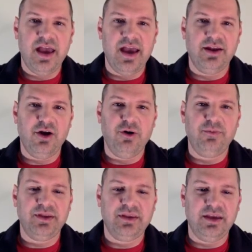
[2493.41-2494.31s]
and
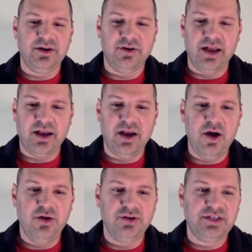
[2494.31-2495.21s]
hope that the internet
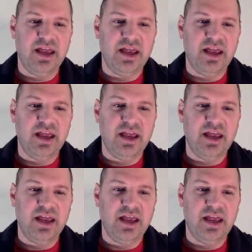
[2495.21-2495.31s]
goes,